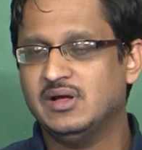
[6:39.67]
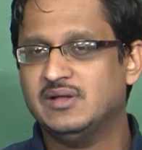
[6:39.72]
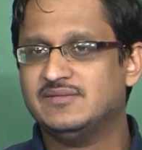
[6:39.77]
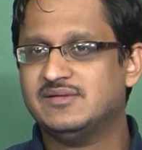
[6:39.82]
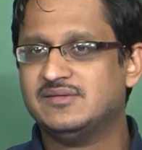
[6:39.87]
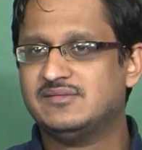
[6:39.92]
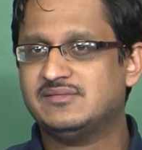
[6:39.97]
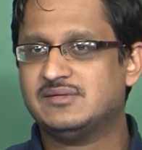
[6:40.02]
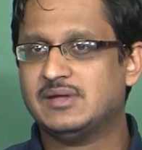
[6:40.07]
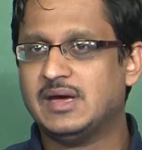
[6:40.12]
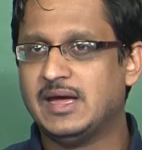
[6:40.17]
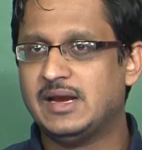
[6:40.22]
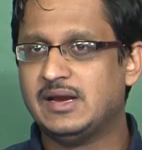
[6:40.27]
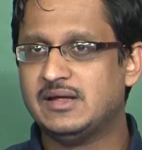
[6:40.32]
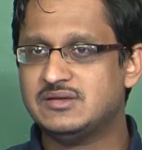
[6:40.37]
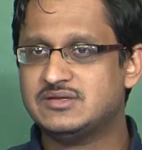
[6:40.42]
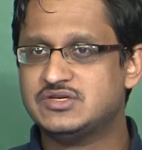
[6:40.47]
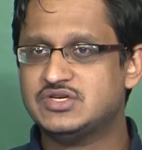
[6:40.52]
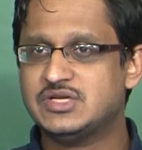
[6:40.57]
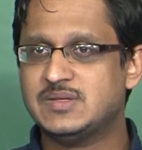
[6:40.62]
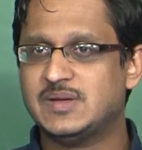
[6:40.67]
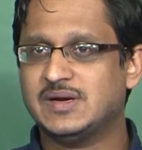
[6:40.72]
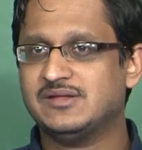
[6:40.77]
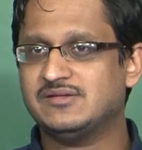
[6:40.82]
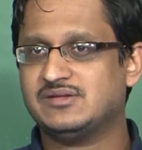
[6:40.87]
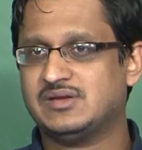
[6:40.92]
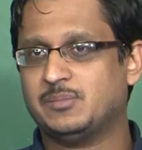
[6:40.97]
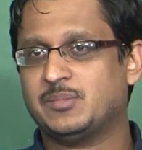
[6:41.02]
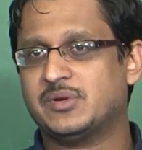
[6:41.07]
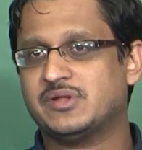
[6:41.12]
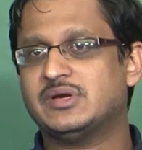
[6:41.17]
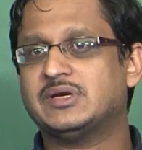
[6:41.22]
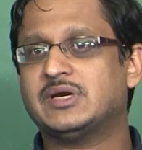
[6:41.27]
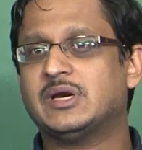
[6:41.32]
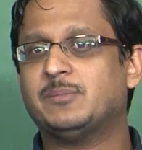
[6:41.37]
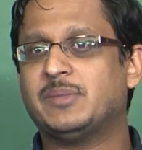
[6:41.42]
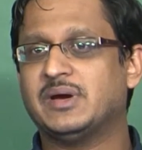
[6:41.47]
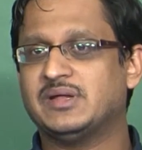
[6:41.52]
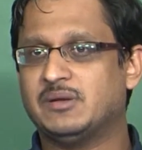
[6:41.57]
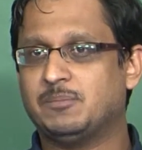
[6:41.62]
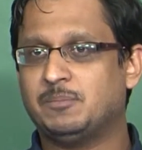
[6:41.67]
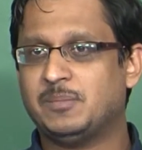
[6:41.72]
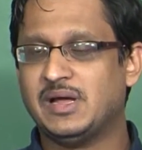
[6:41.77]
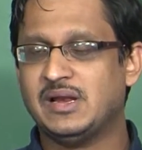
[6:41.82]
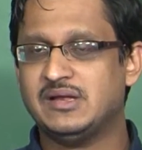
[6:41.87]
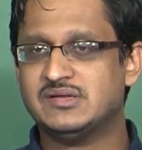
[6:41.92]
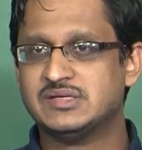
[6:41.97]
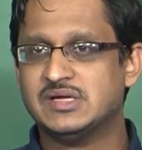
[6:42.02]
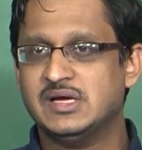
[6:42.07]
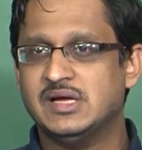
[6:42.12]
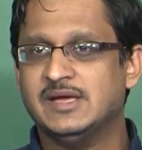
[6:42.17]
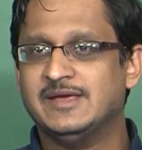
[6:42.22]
this energy that is represented by the pulse